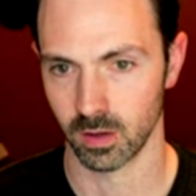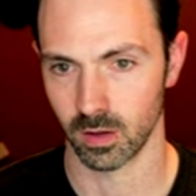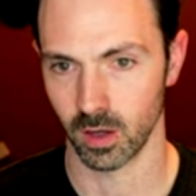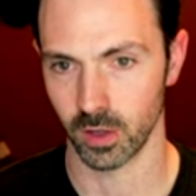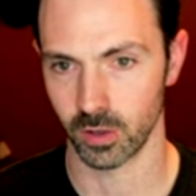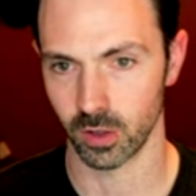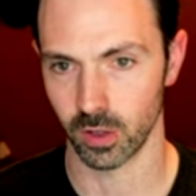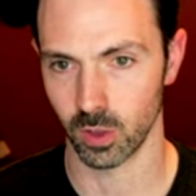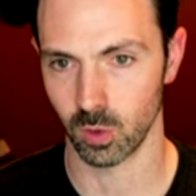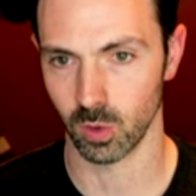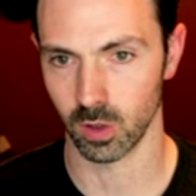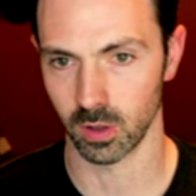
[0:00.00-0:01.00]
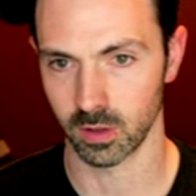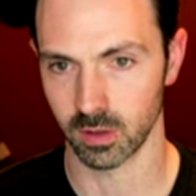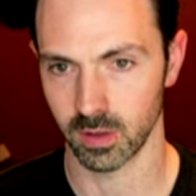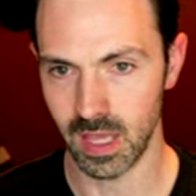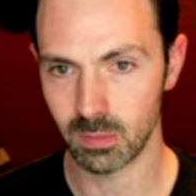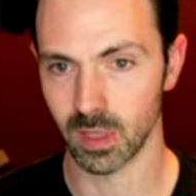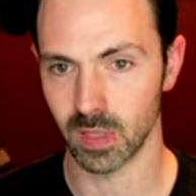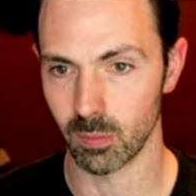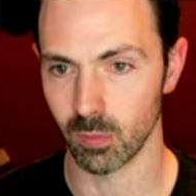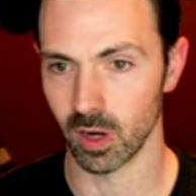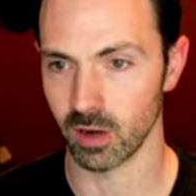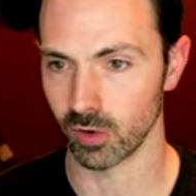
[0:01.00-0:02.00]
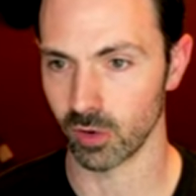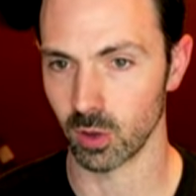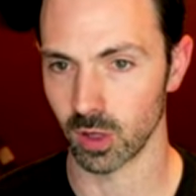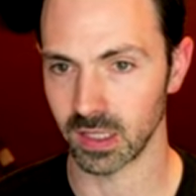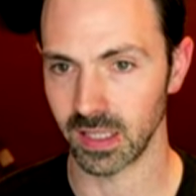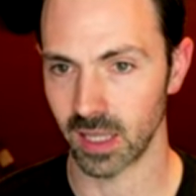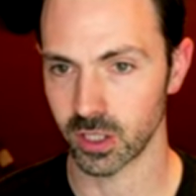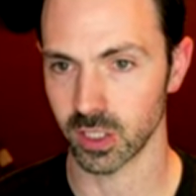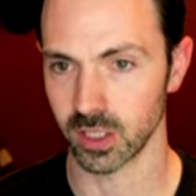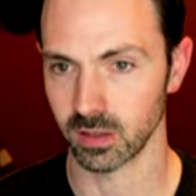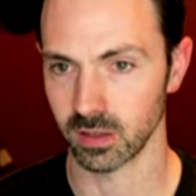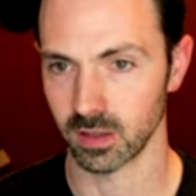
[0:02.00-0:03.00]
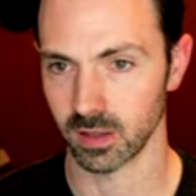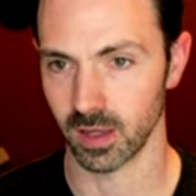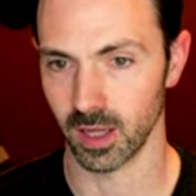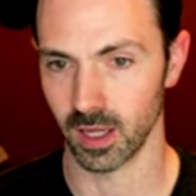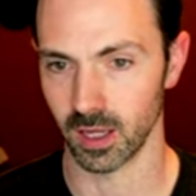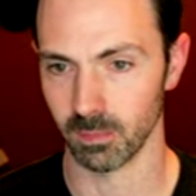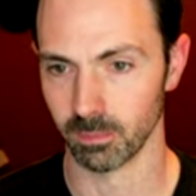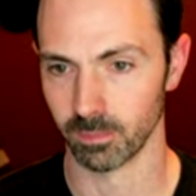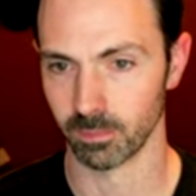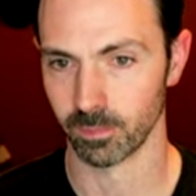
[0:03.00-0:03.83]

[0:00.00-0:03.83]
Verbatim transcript: under your game library for your collection, um,